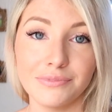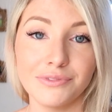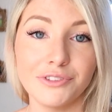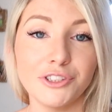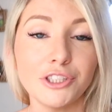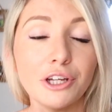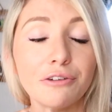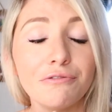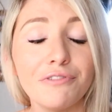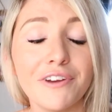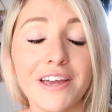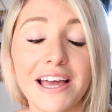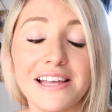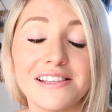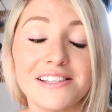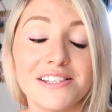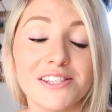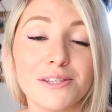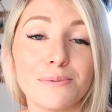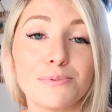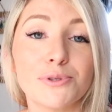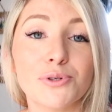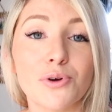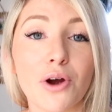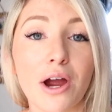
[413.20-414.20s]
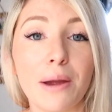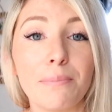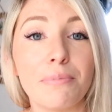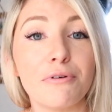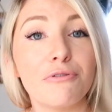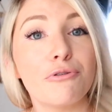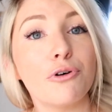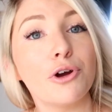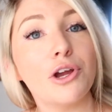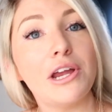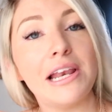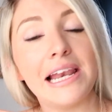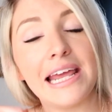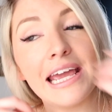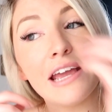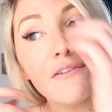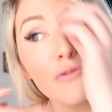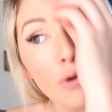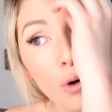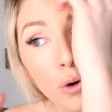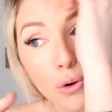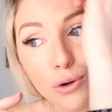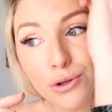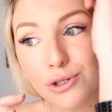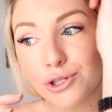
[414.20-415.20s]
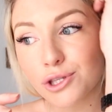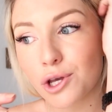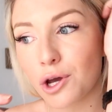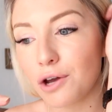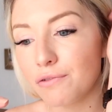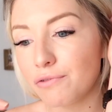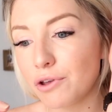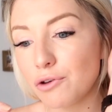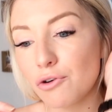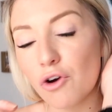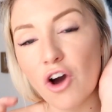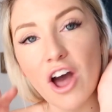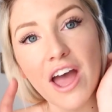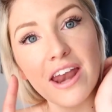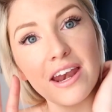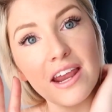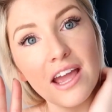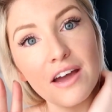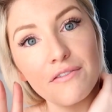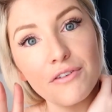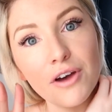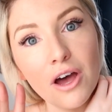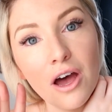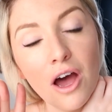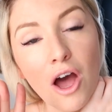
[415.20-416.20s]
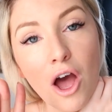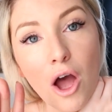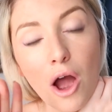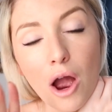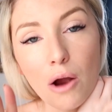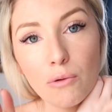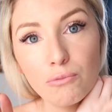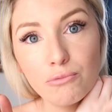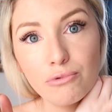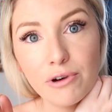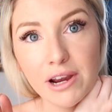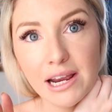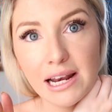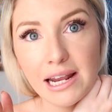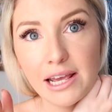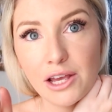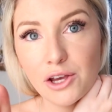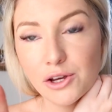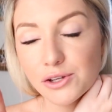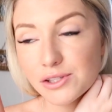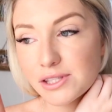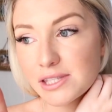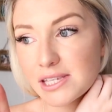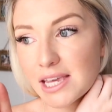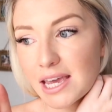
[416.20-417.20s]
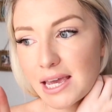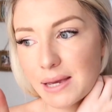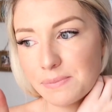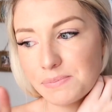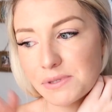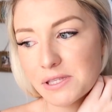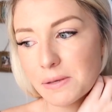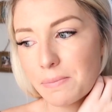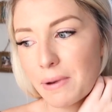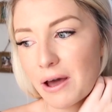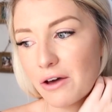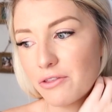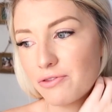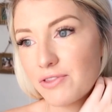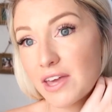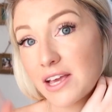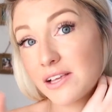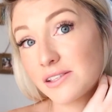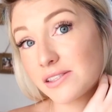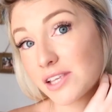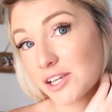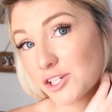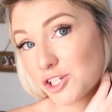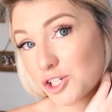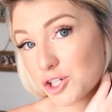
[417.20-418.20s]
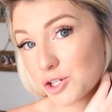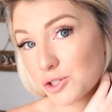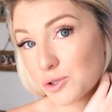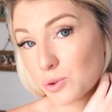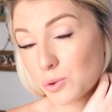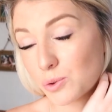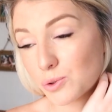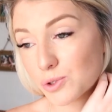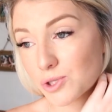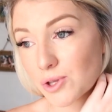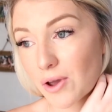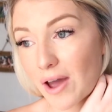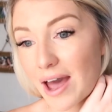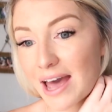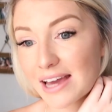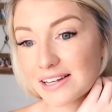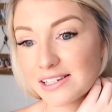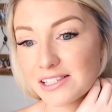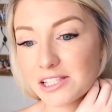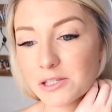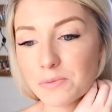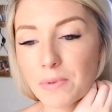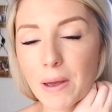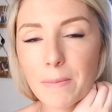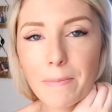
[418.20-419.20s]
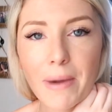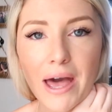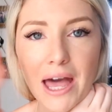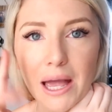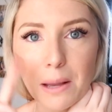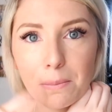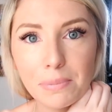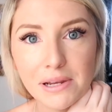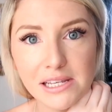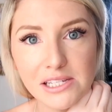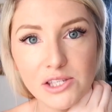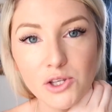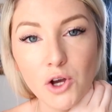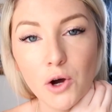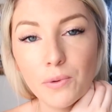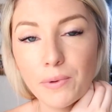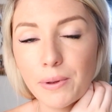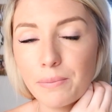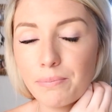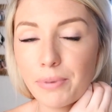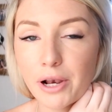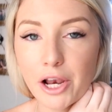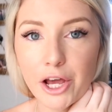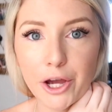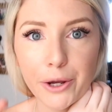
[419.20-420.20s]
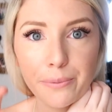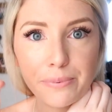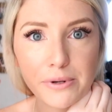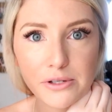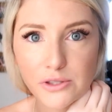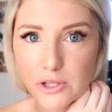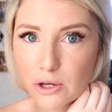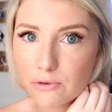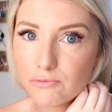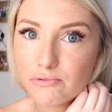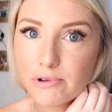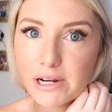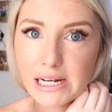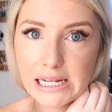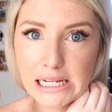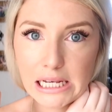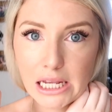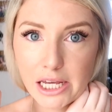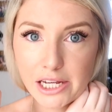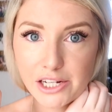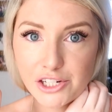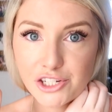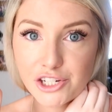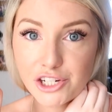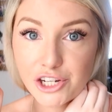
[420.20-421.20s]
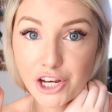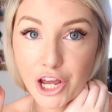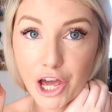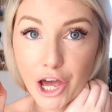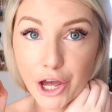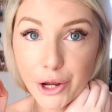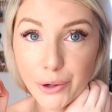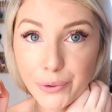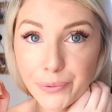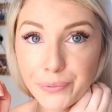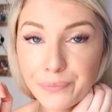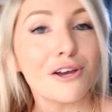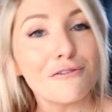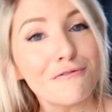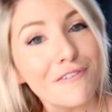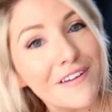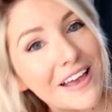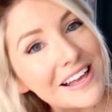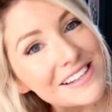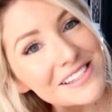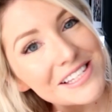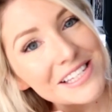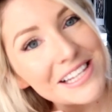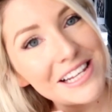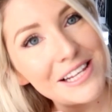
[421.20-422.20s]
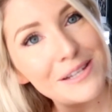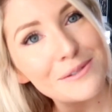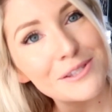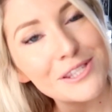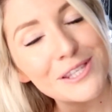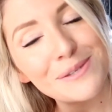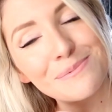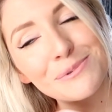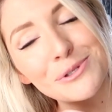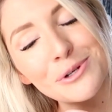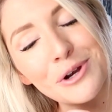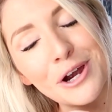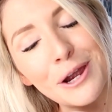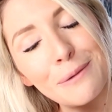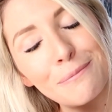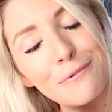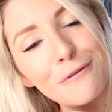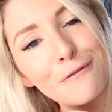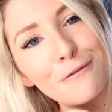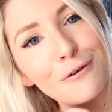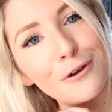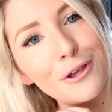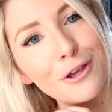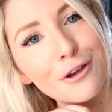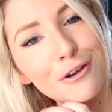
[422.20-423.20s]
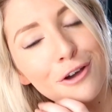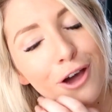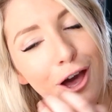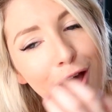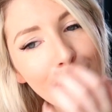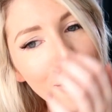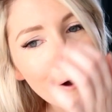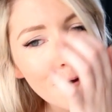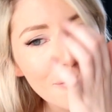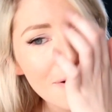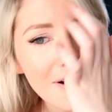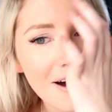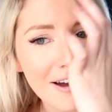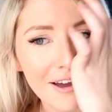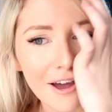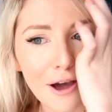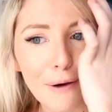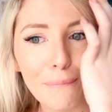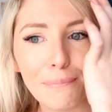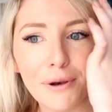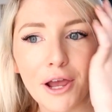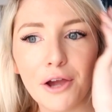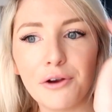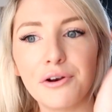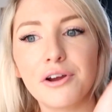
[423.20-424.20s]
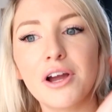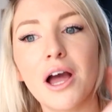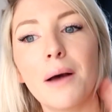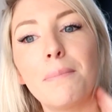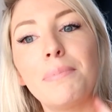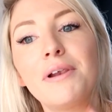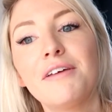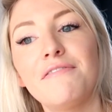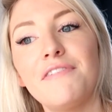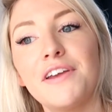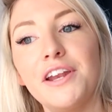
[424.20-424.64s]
Don't forget to subscribe before you leave. Also, if you've got any other really good tips about things I should also add into my bag, please comment below because I'd really like to know. Don't forget to click subscribe before you go. I upload a couple of